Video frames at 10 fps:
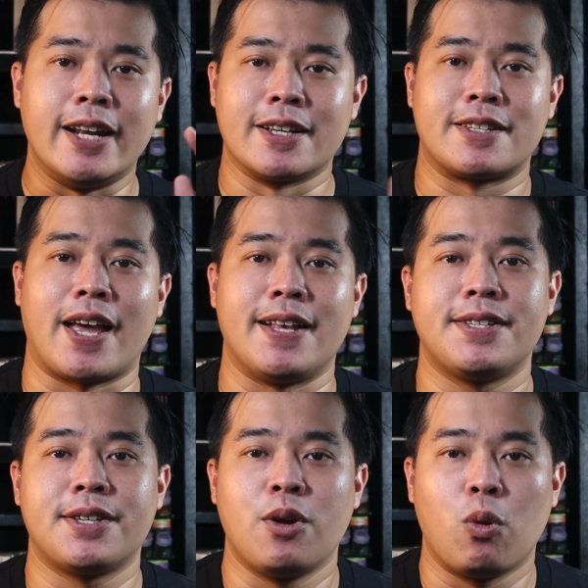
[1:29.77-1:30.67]
In a
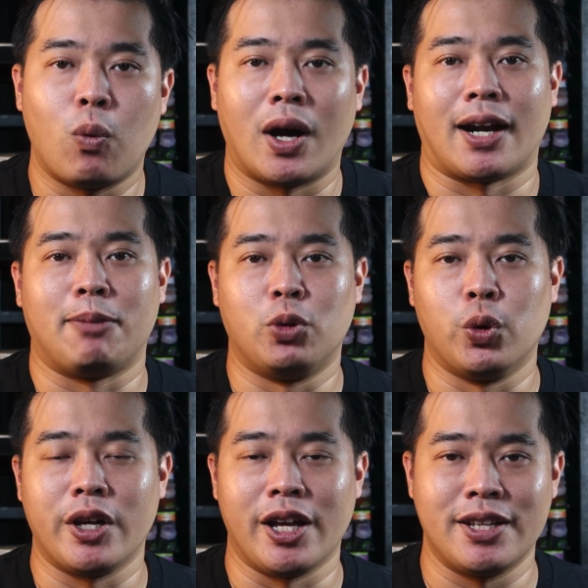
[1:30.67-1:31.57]
sense, what I'm
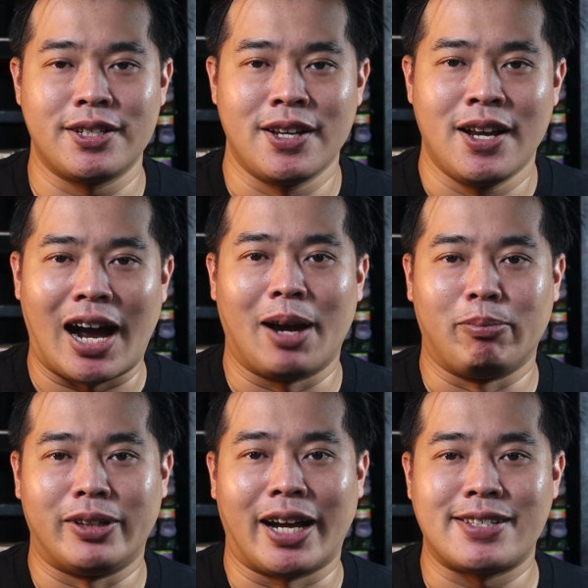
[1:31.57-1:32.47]
doing is
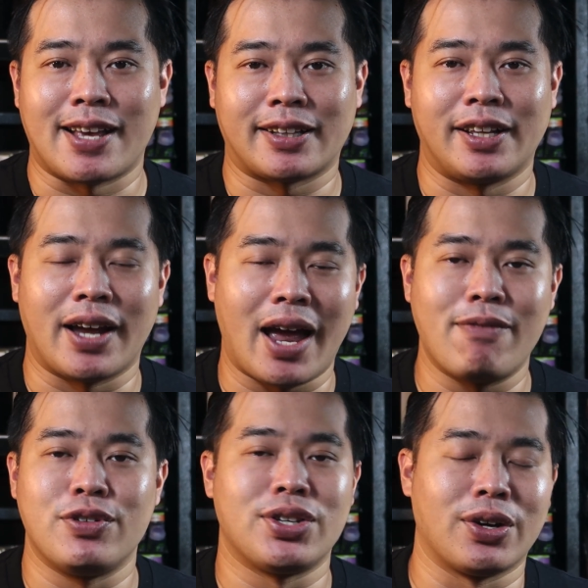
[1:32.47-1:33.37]
I'm dissecting
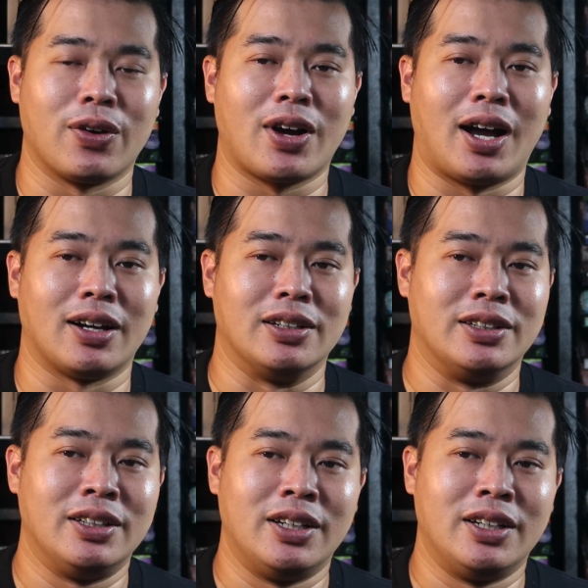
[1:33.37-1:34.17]
every single color